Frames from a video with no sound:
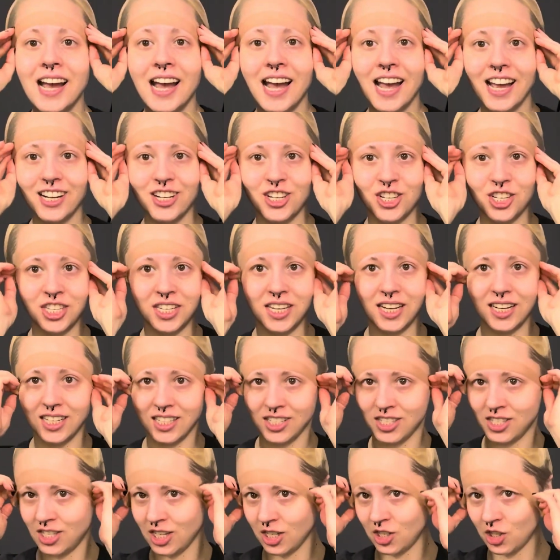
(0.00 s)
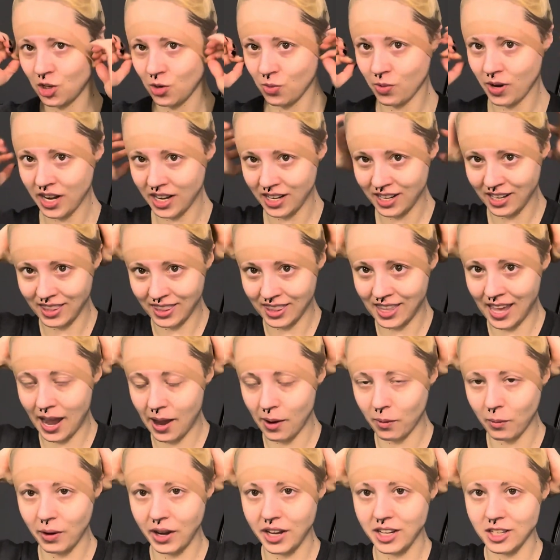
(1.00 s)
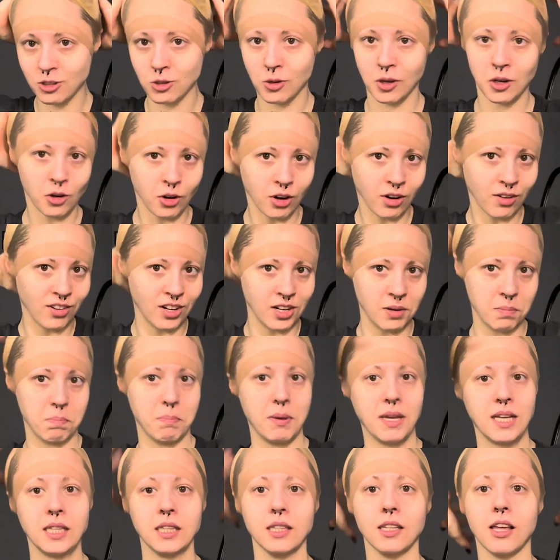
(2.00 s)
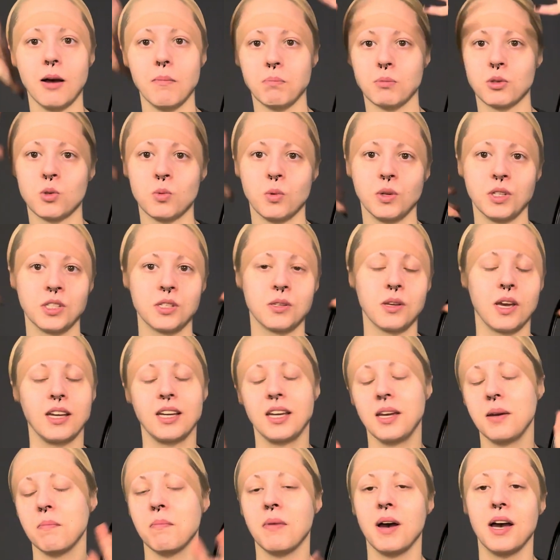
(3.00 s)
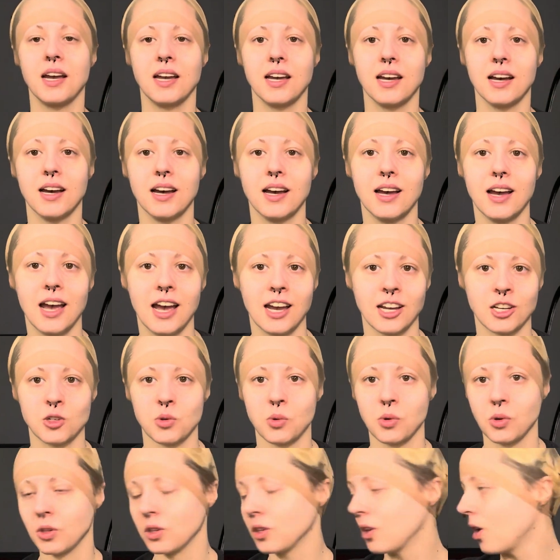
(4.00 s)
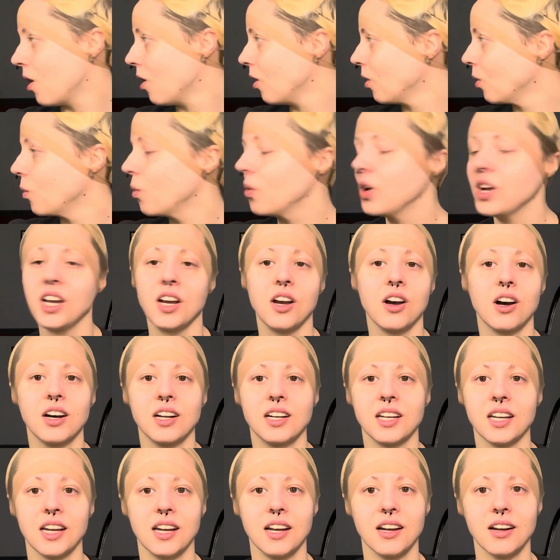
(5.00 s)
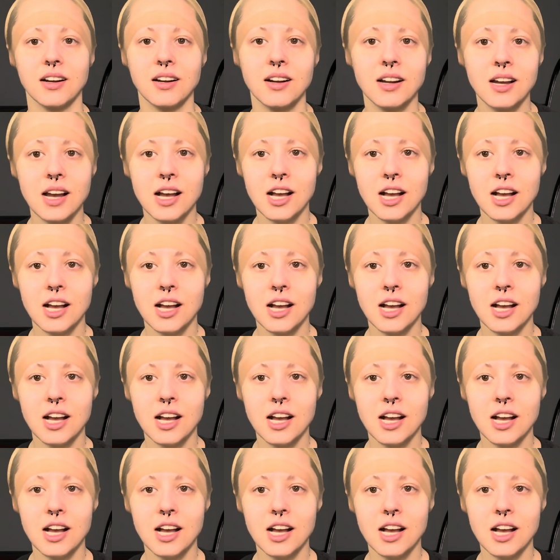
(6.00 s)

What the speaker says: and just get it situated that way so I don't have any big lumps once I get my actual long wig on here.